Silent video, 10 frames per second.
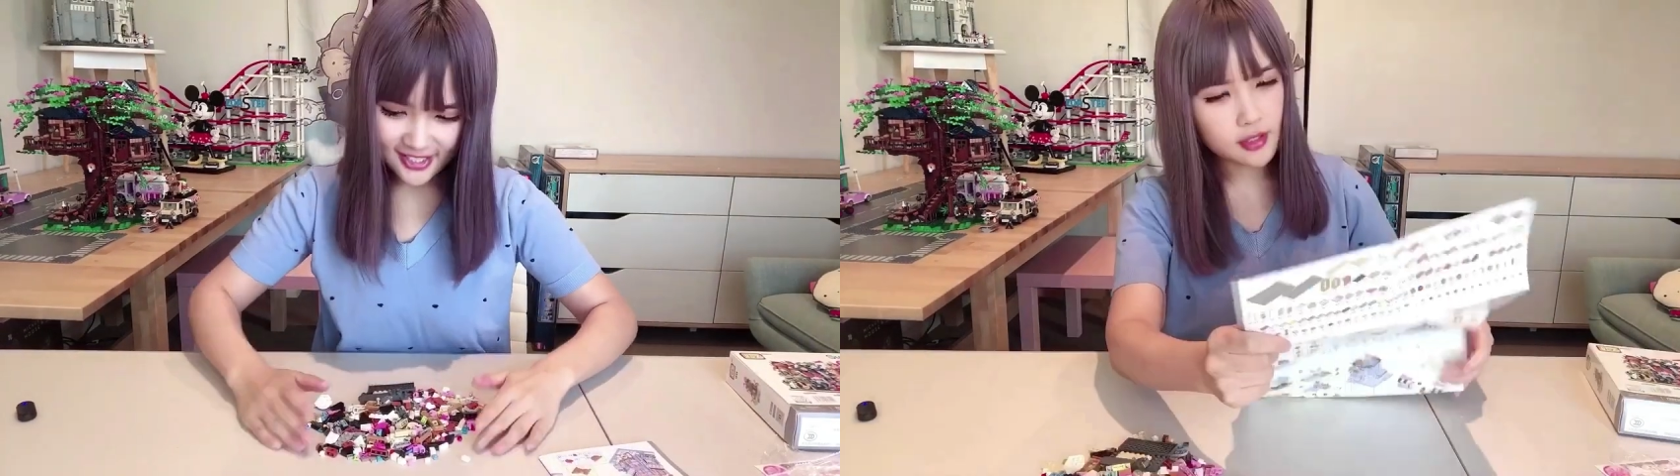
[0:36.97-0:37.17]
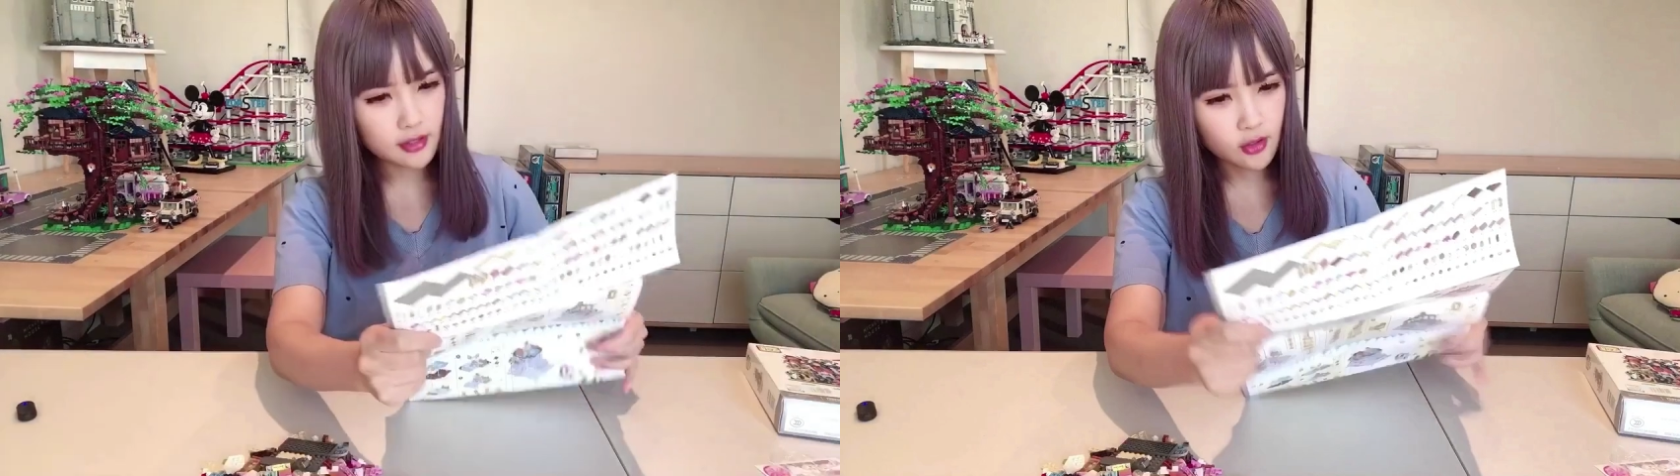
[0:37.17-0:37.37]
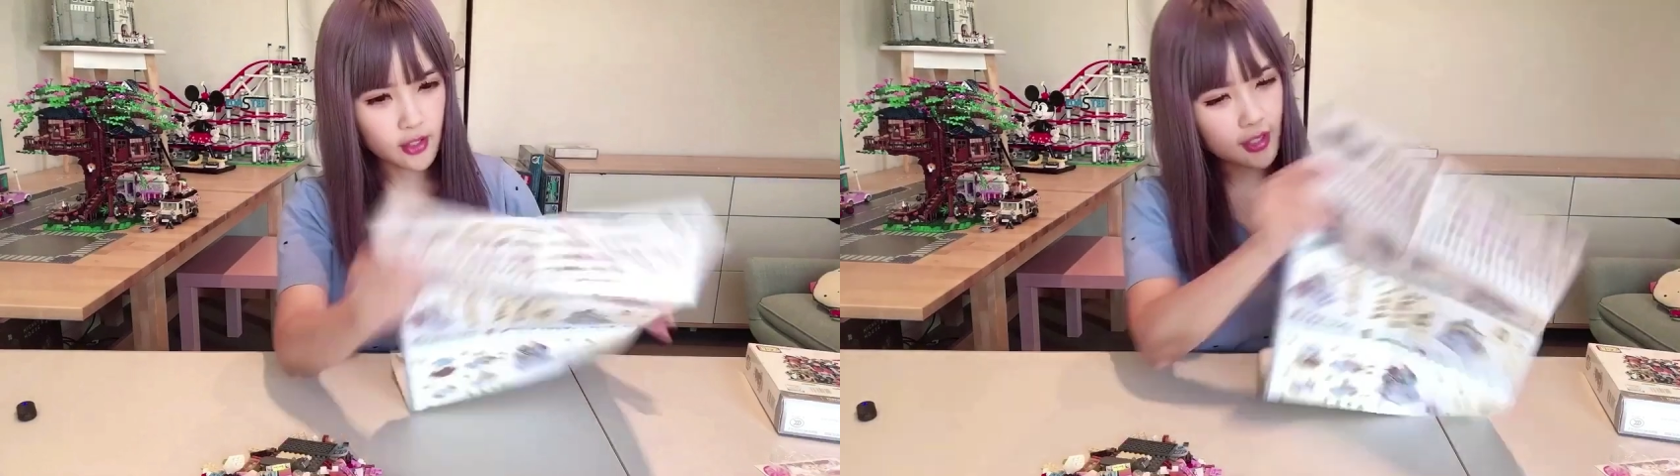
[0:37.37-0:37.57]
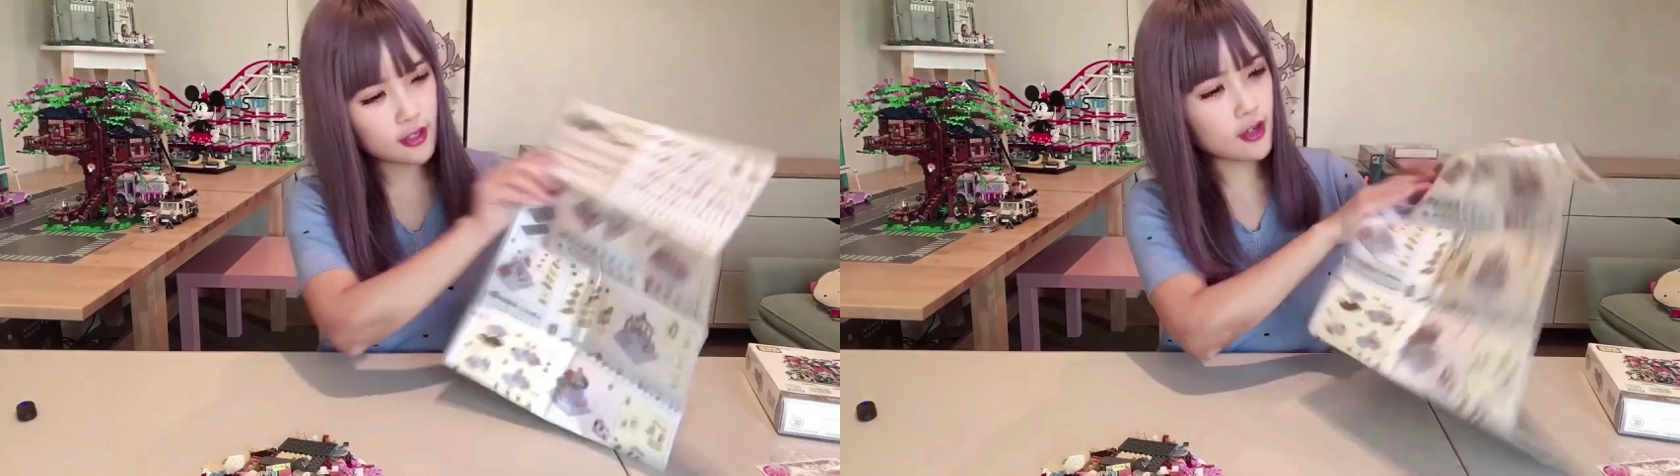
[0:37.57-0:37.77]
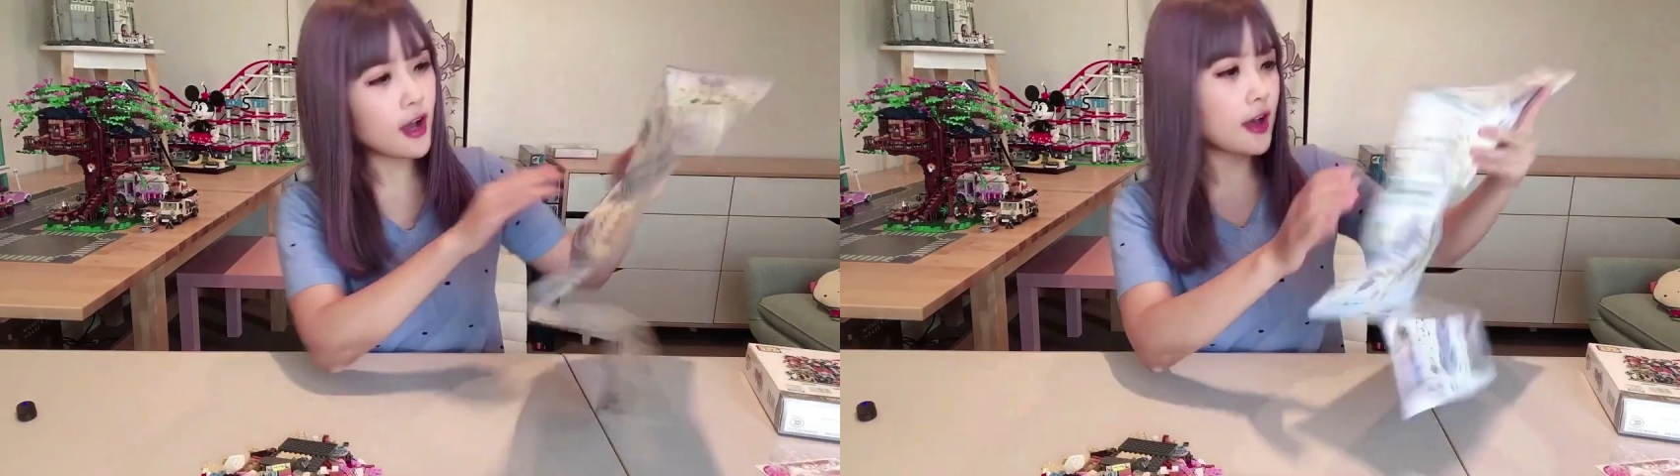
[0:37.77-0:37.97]
Here
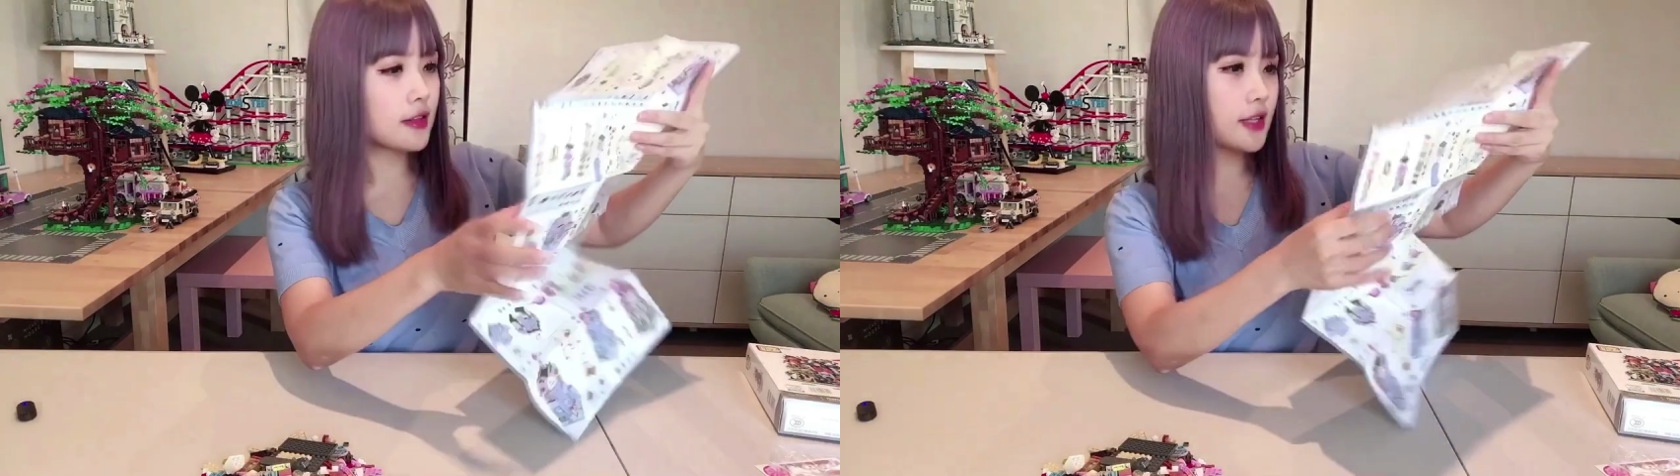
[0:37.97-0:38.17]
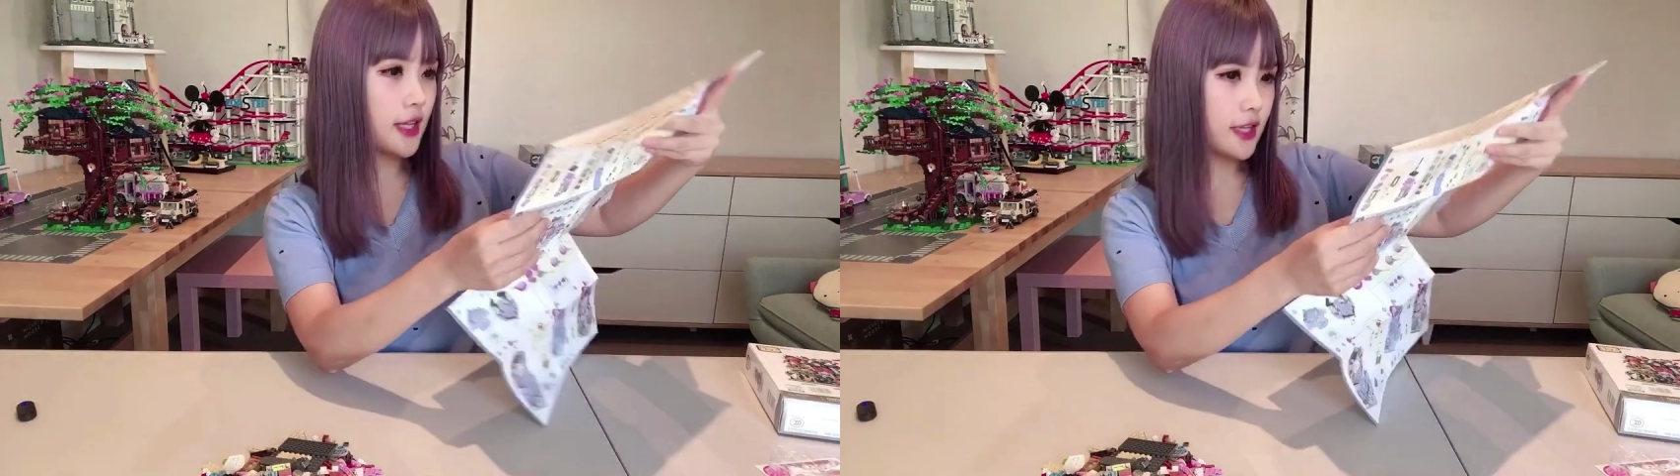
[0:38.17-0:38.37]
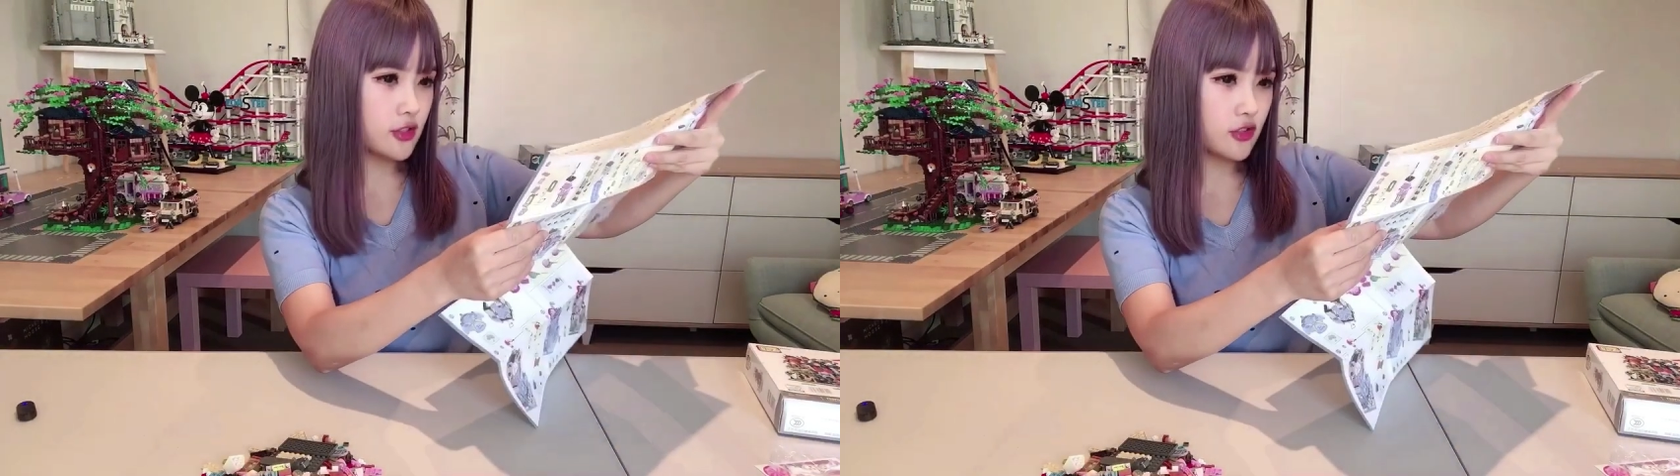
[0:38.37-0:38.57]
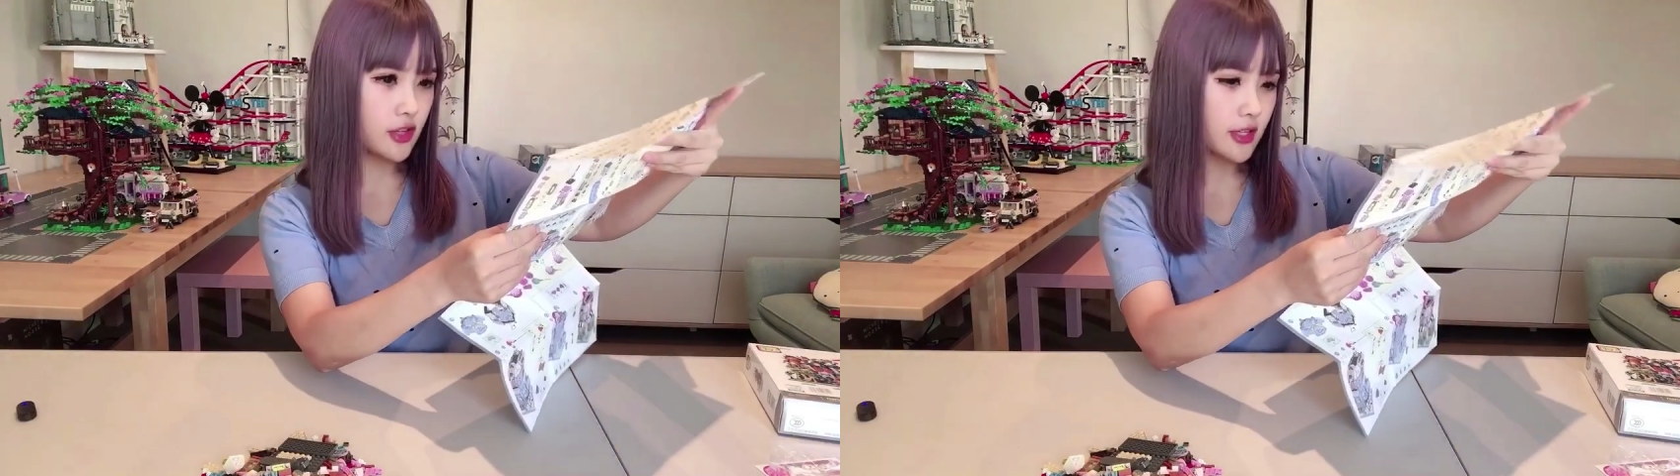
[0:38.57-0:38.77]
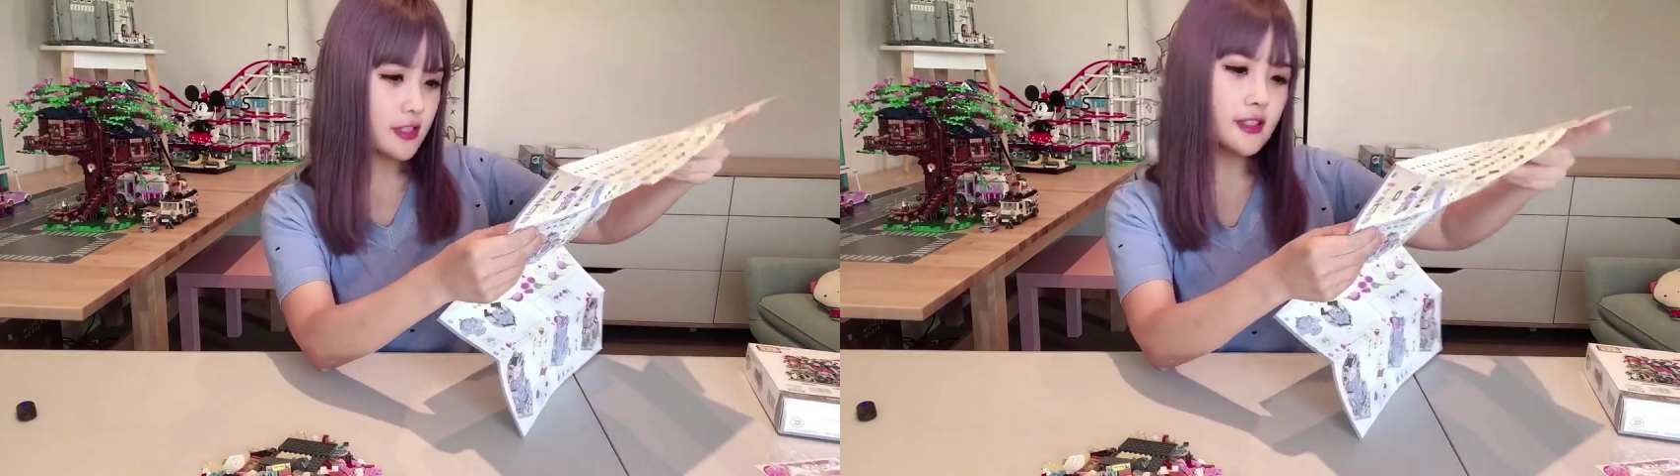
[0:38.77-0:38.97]
are the
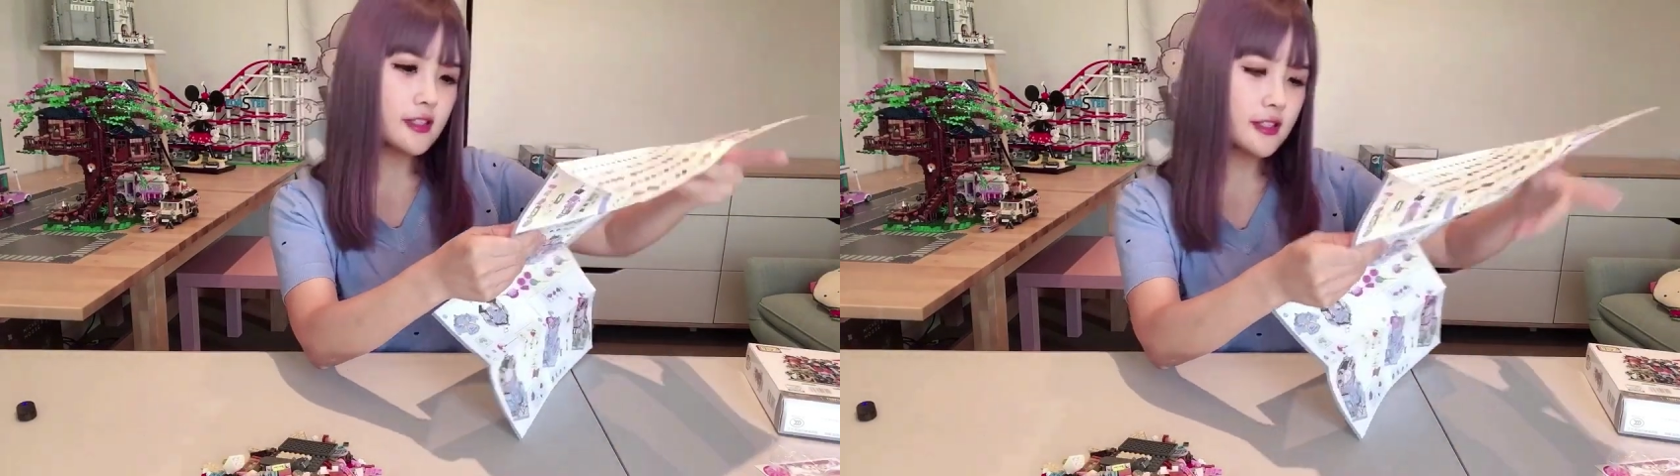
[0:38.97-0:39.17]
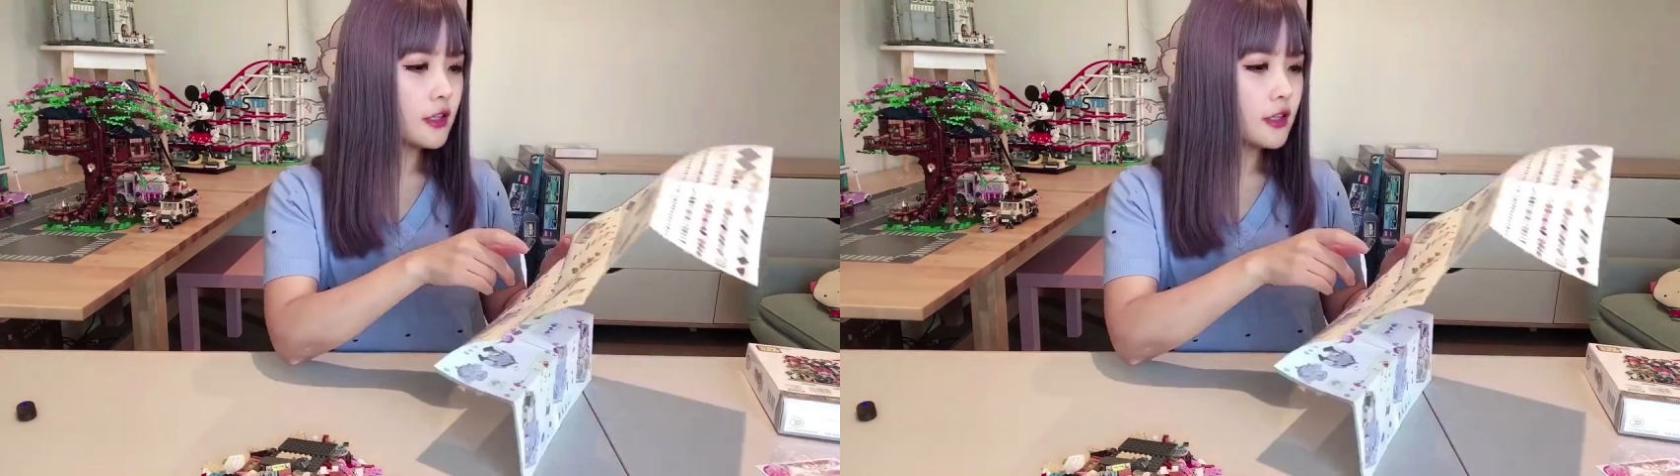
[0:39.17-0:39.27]
instructions.